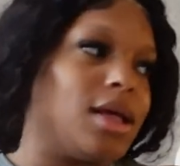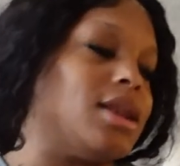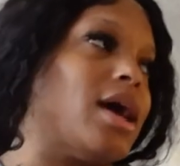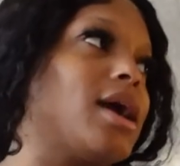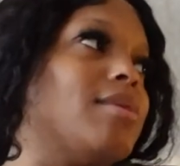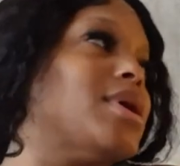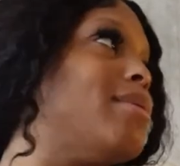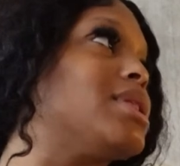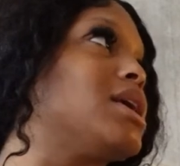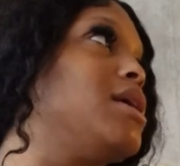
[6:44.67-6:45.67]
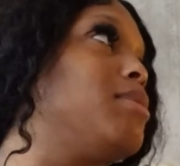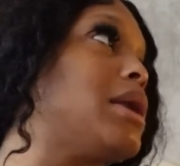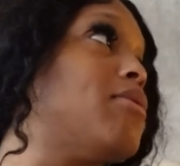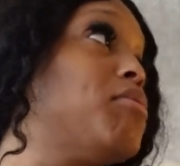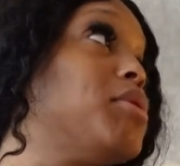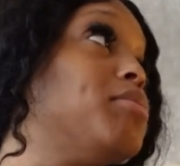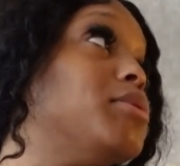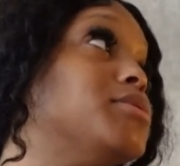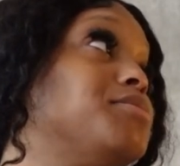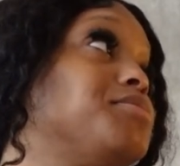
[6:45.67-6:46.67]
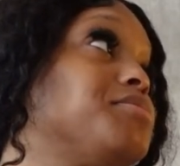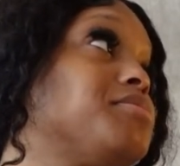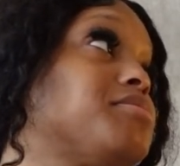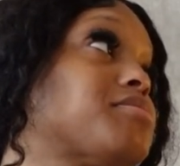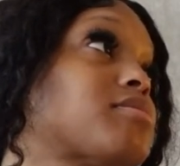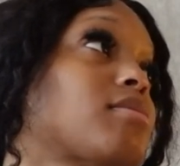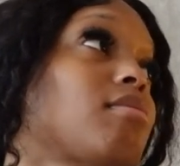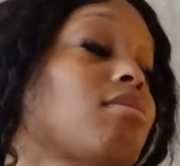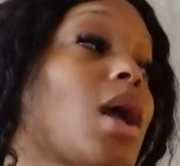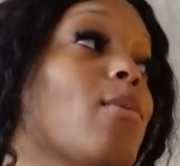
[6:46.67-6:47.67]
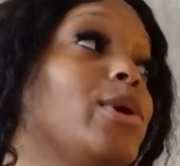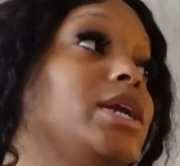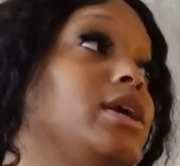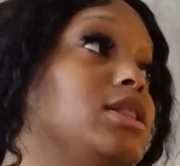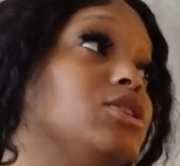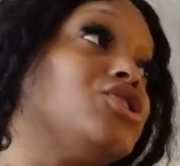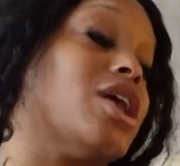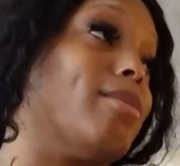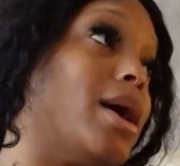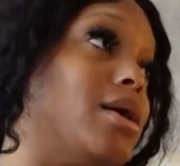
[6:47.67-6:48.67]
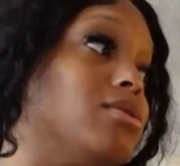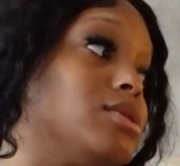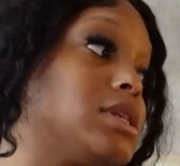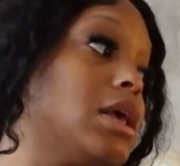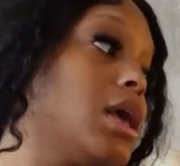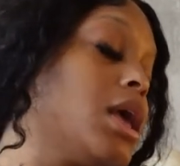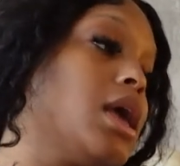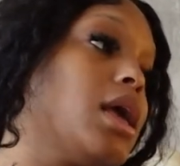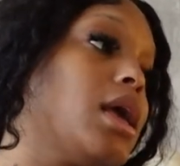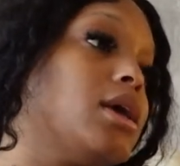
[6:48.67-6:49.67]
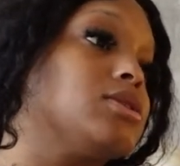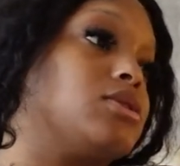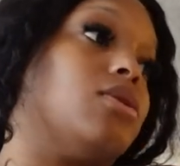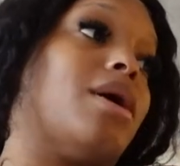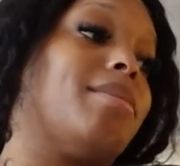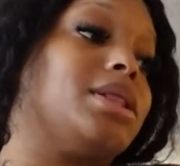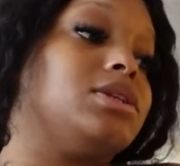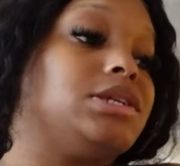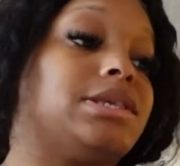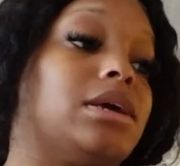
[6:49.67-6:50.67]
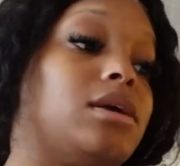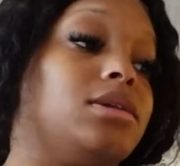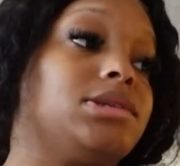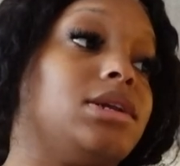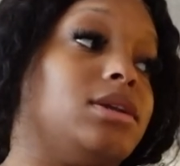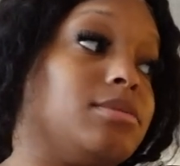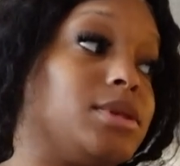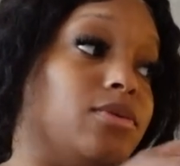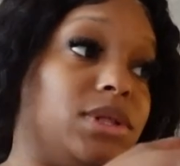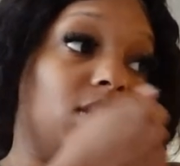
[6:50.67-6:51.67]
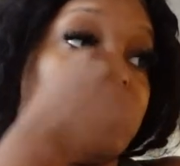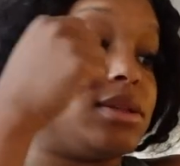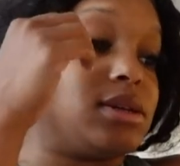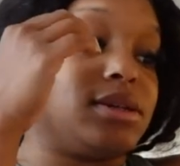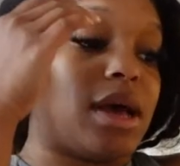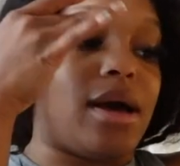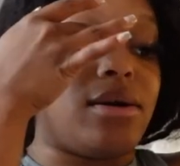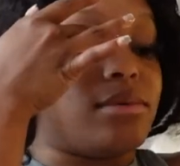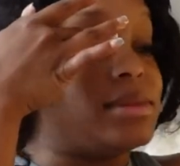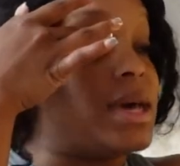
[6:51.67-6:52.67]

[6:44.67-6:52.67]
like, I'm not about to keep playing with people. I'm ready to get this shit out of my house. So I'm about to just take it to the dumpster with this. Because I'm